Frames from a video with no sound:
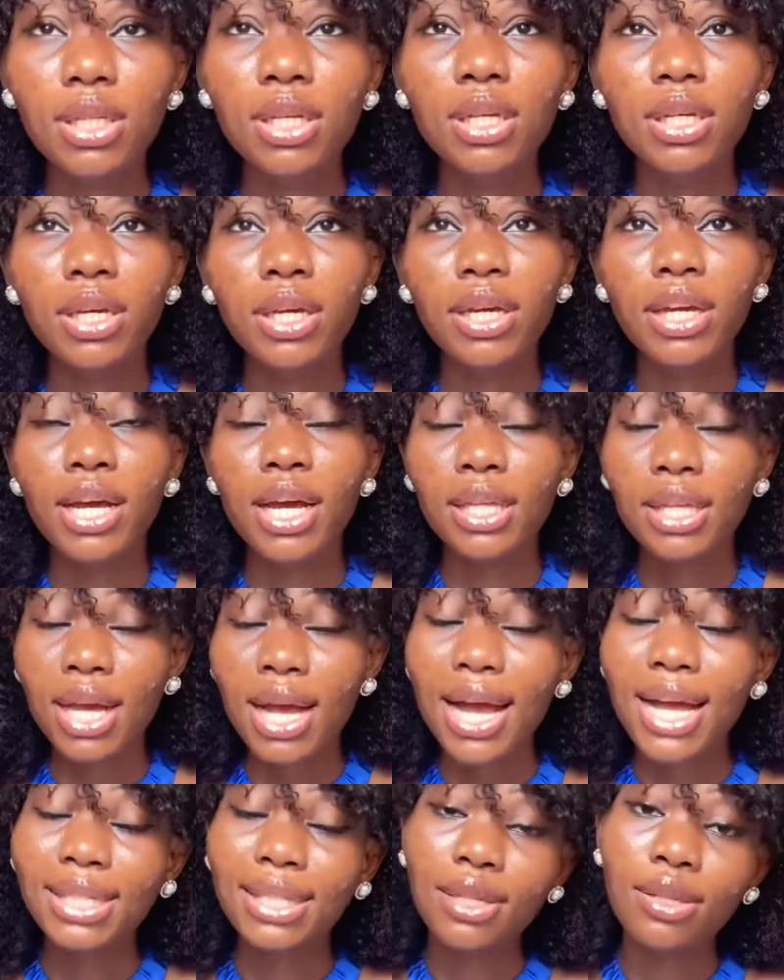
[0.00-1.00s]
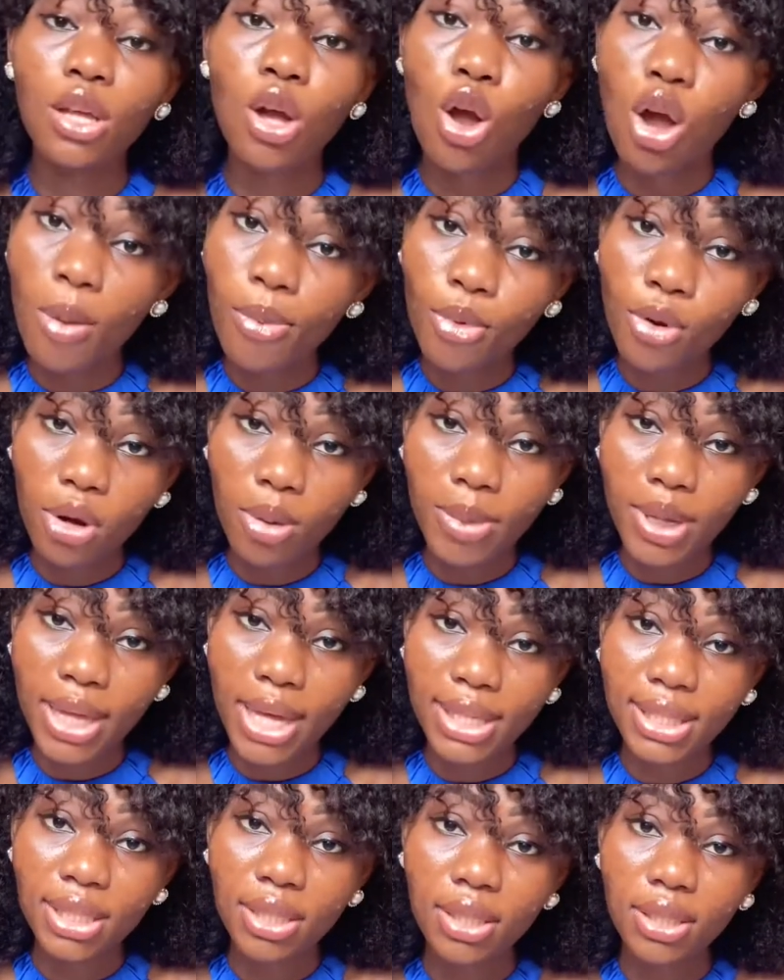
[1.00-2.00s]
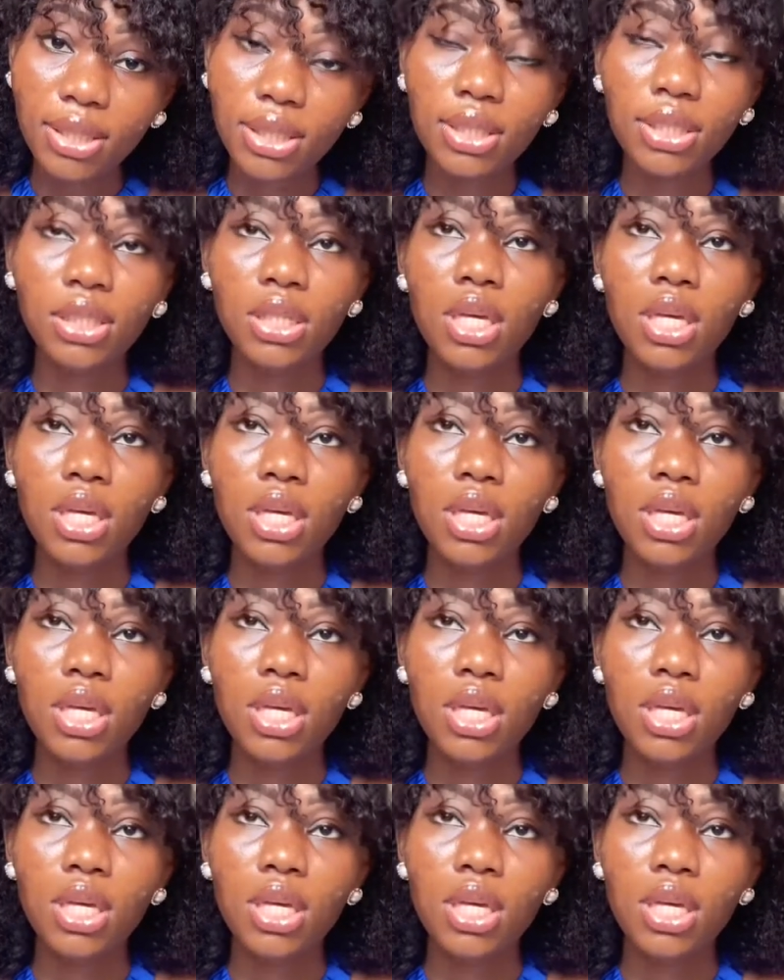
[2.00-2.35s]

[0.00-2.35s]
a, an, as an upcoming artist